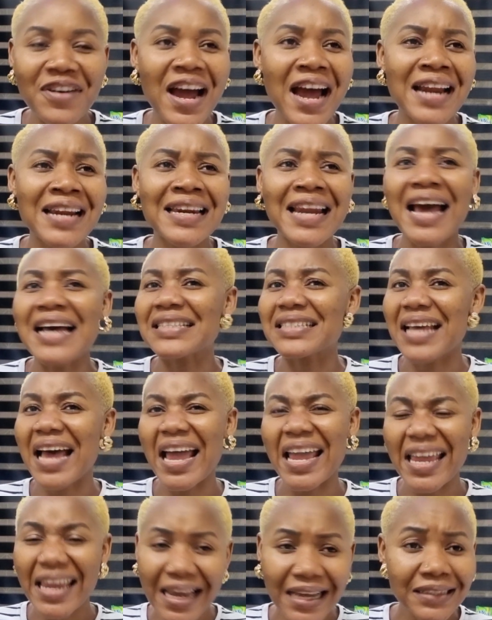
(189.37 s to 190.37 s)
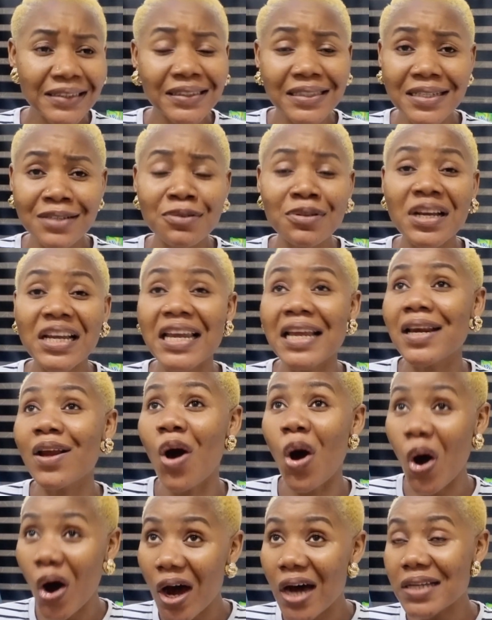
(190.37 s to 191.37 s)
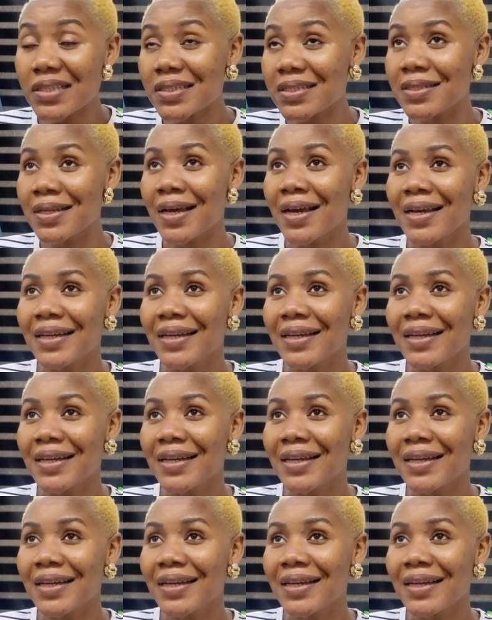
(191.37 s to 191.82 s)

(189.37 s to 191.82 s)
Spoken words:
and at her age, she's looking hot,